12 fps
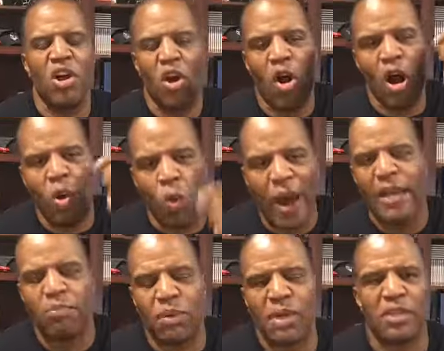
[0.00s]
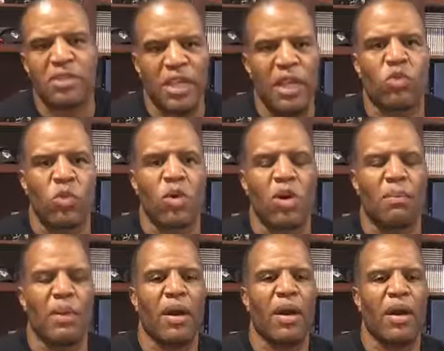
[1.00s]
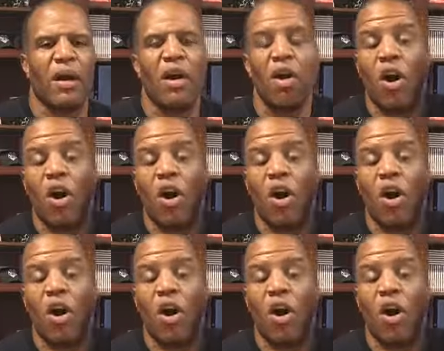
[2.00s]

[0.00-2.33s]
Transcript: or our white brothers in rural America,